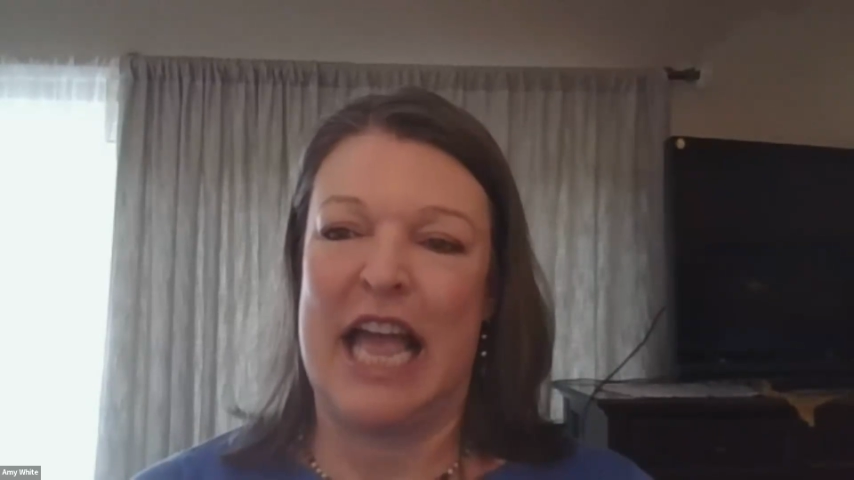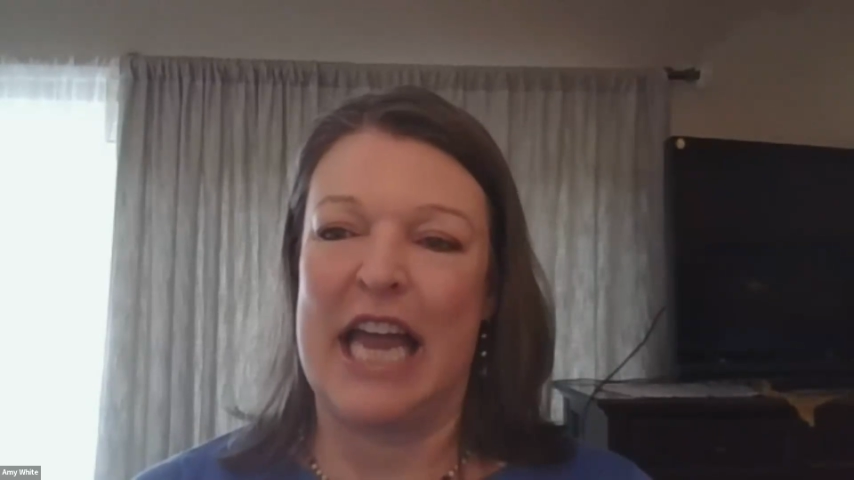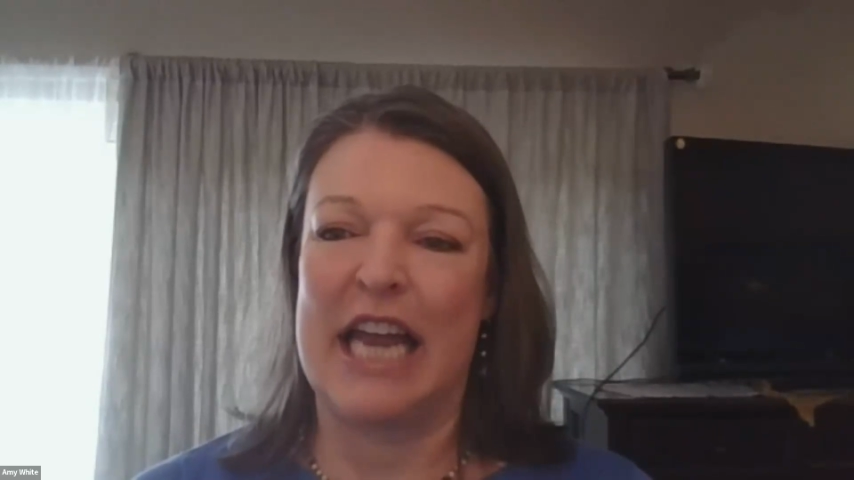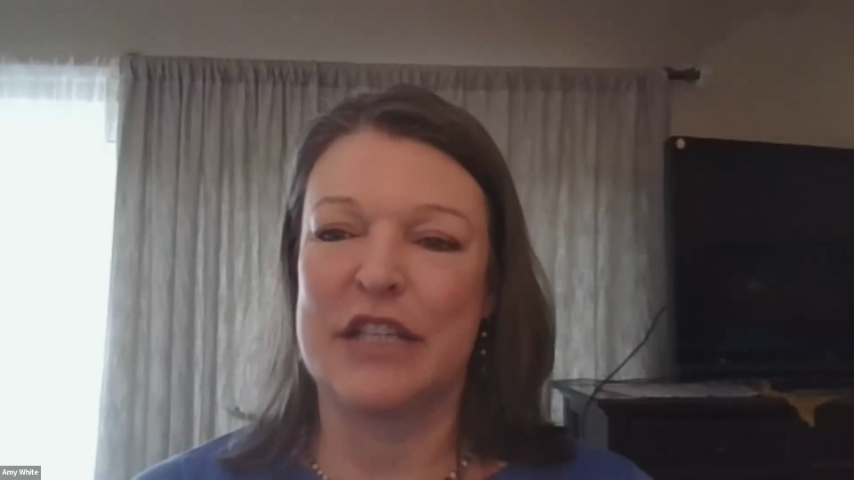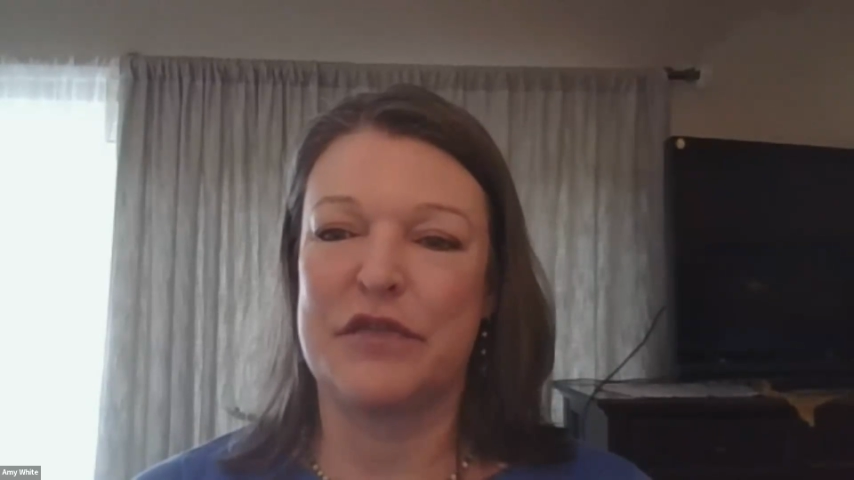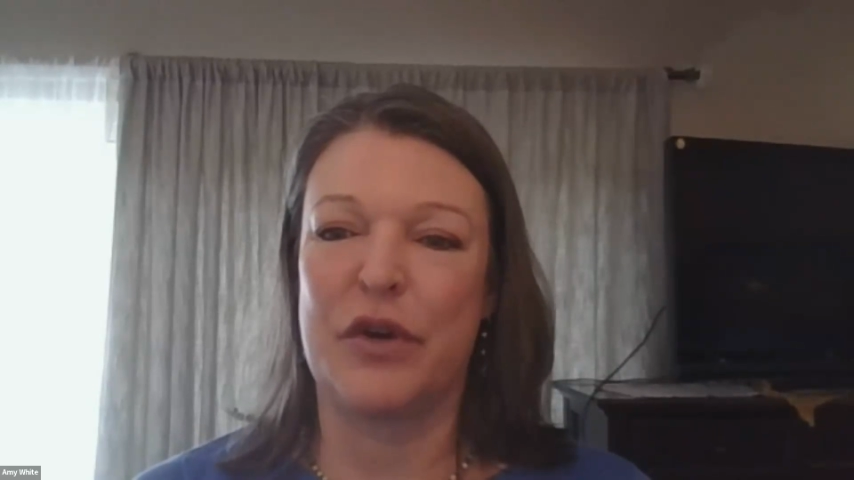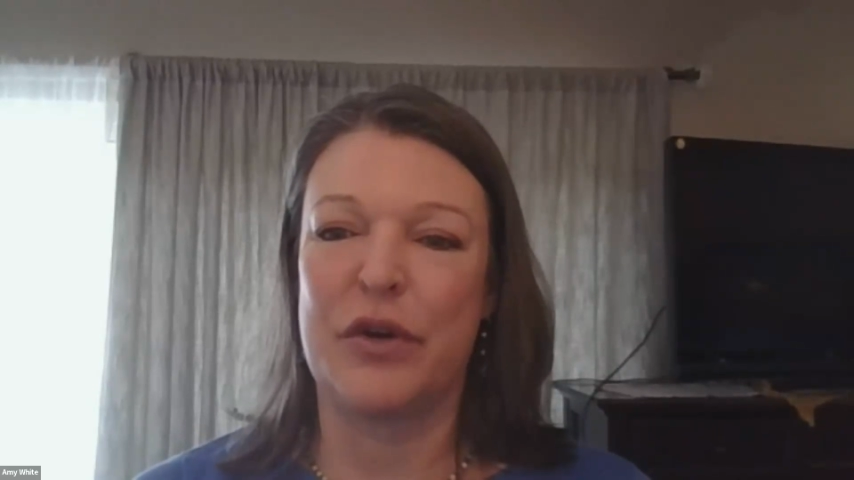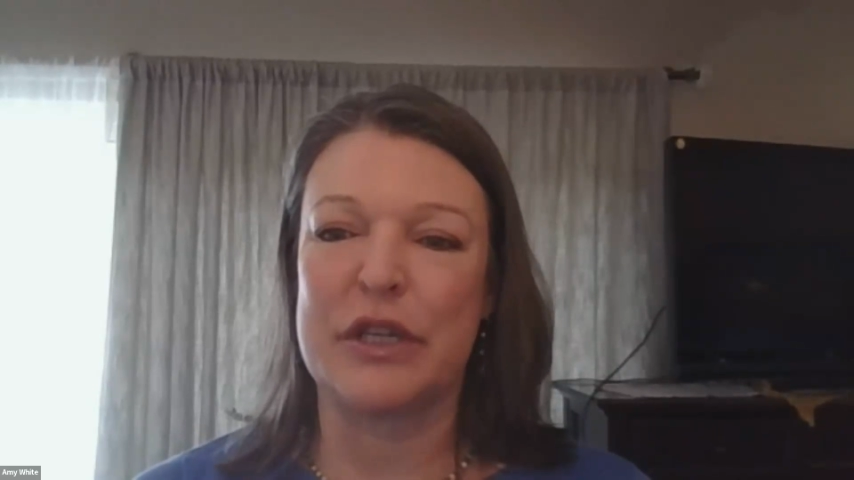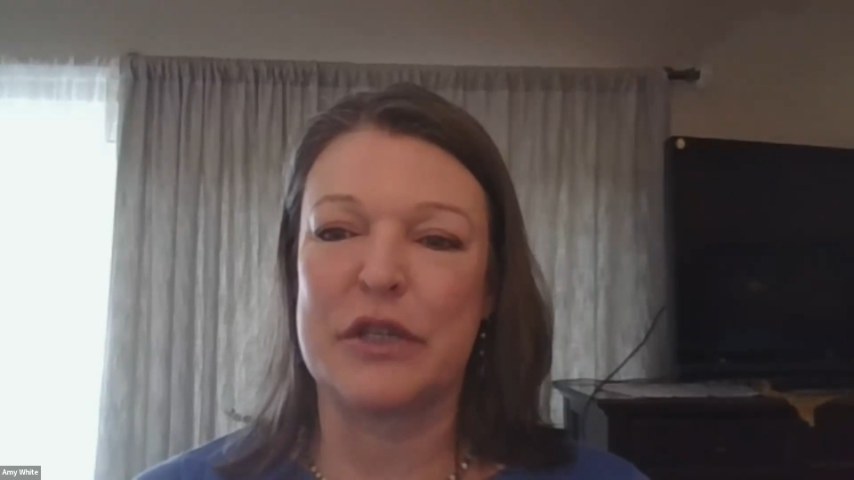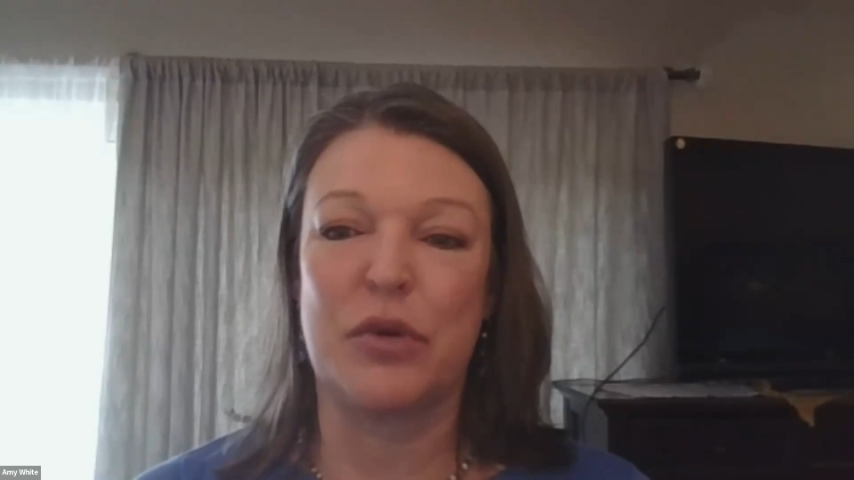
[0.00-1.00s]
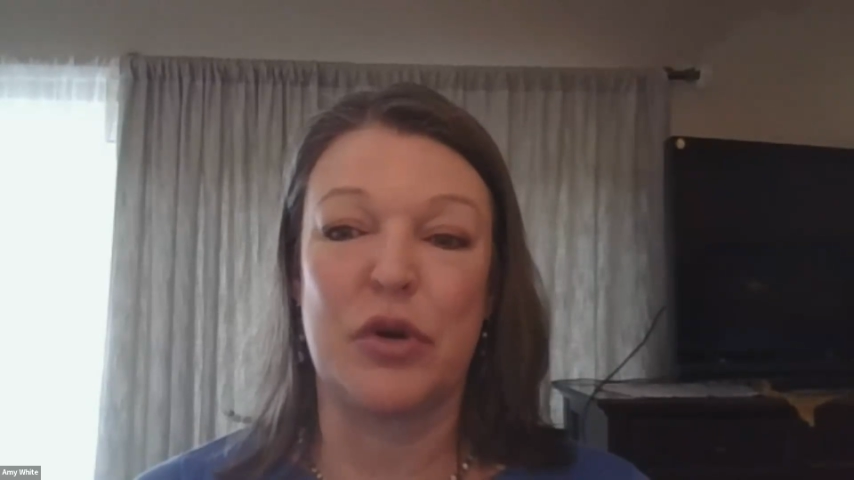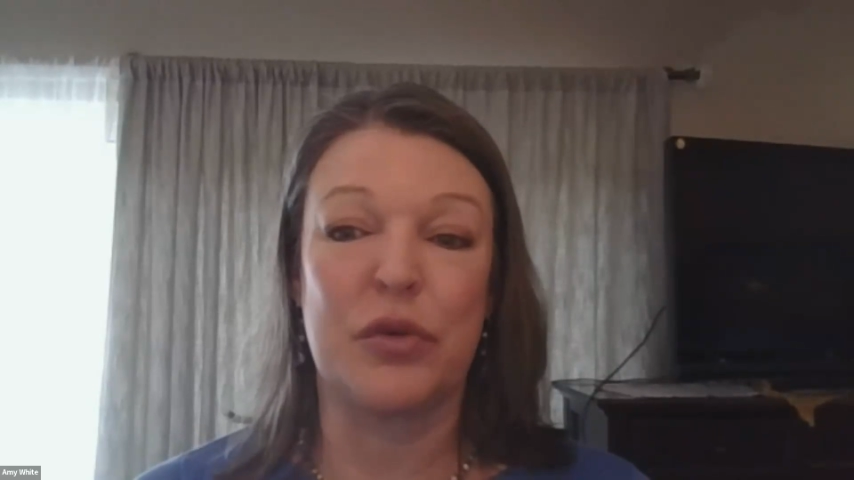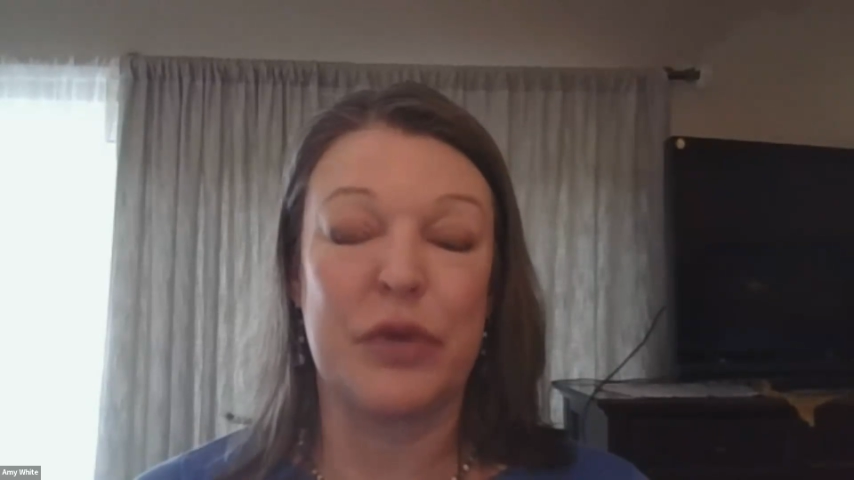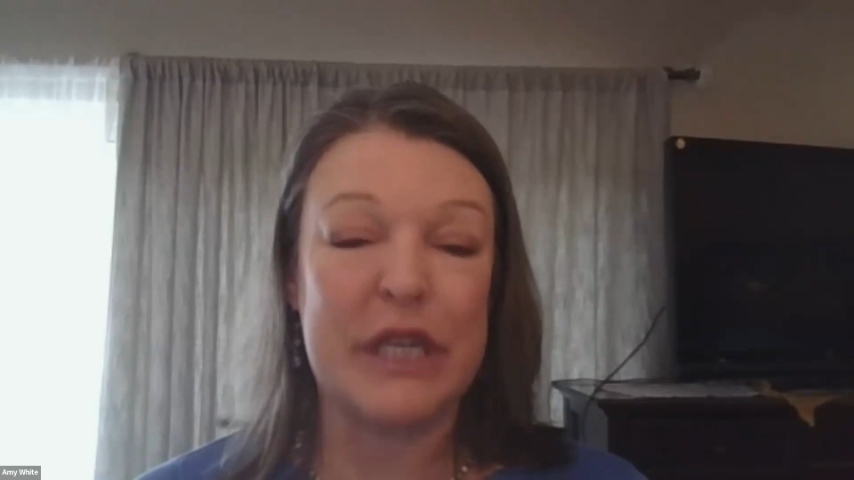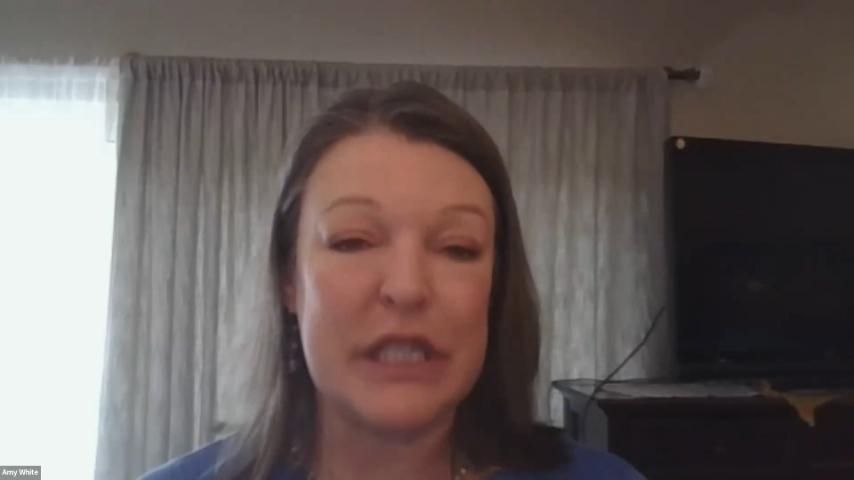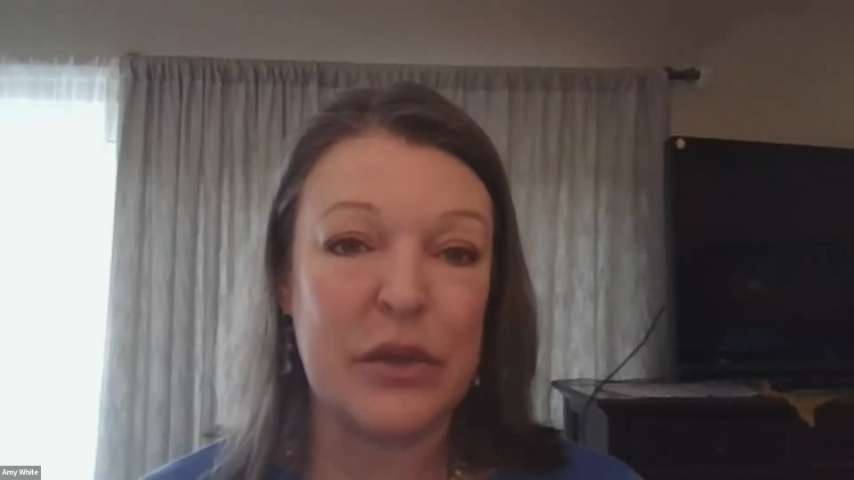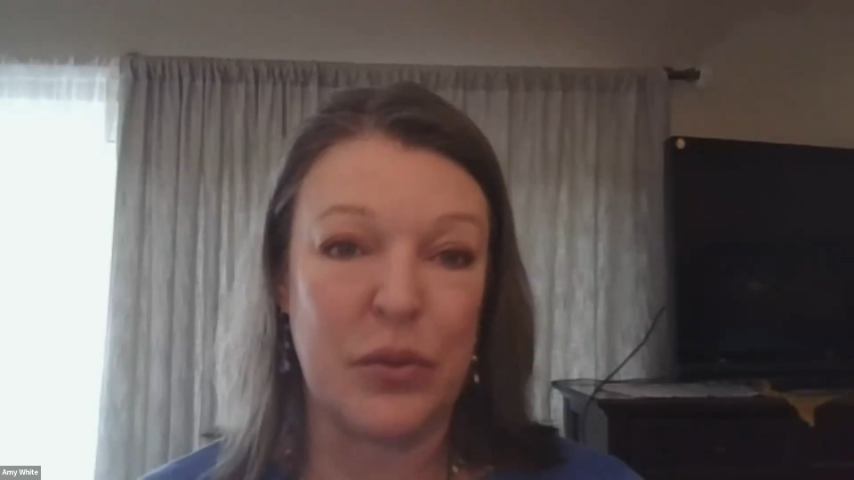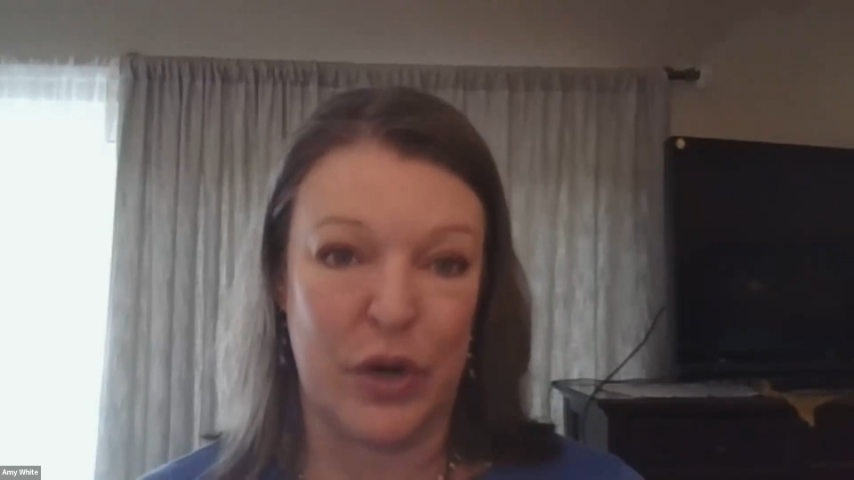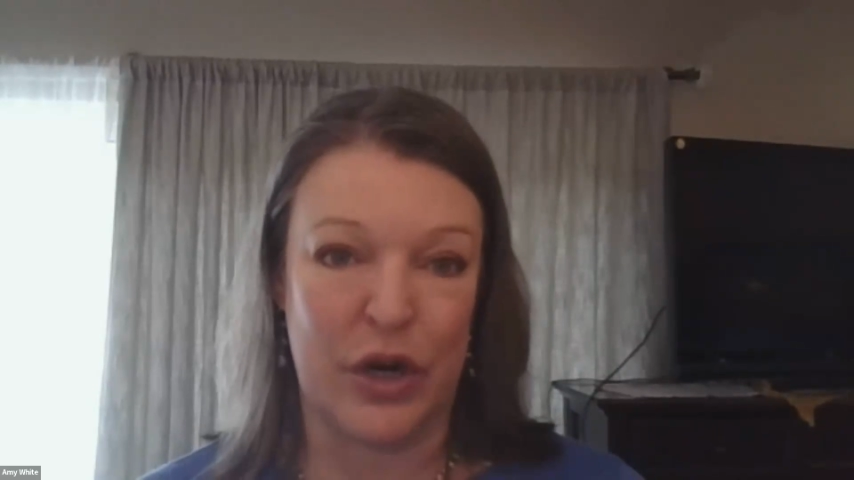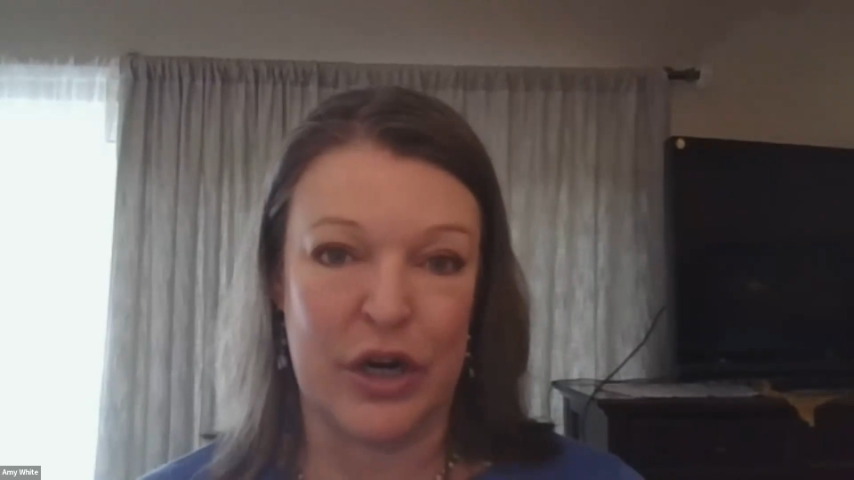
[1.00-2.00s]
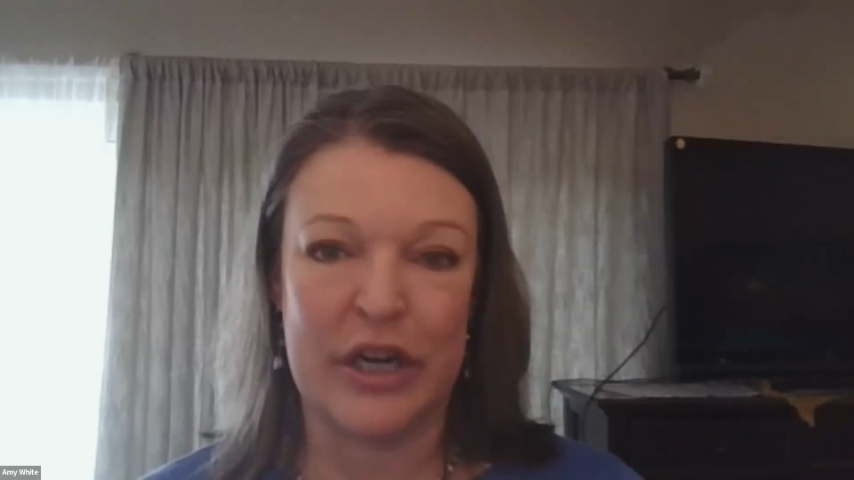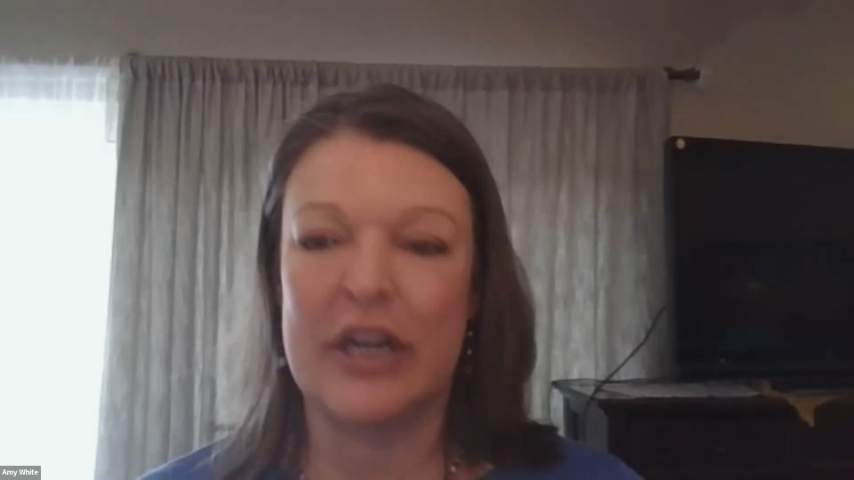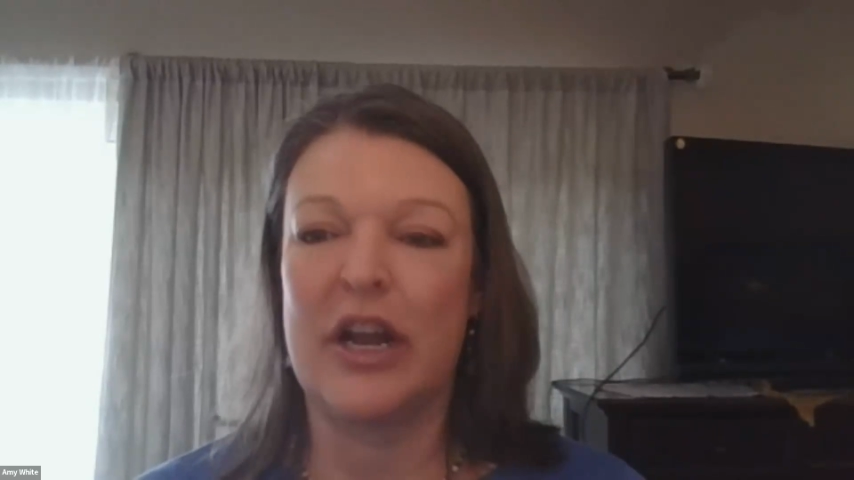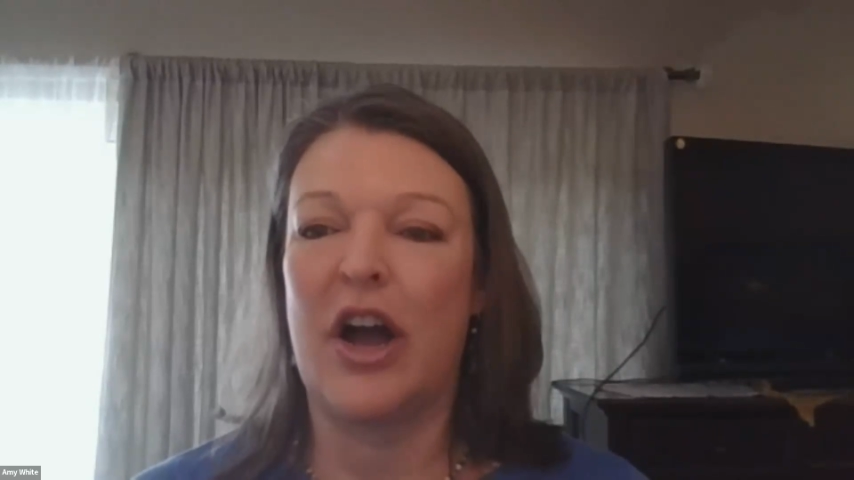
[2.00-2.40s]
and has focused more recent work